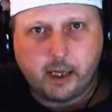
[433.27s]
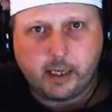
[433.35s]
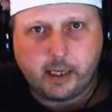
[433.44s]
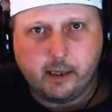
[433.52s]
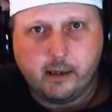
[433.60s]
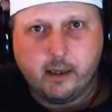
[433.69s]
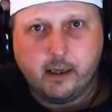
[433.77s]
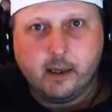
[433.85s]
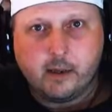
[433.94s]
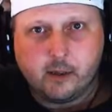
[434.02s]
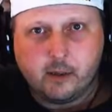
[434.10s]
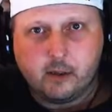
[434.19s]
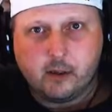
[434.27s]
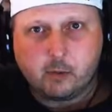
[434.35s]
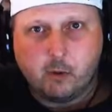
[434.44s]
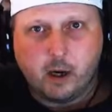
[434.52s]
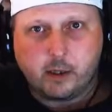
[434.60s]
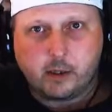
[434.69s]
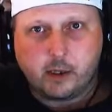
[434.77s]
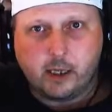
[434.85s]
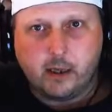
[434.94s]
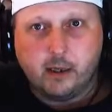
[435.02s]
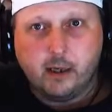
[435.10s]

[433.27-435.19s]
it than just watching it,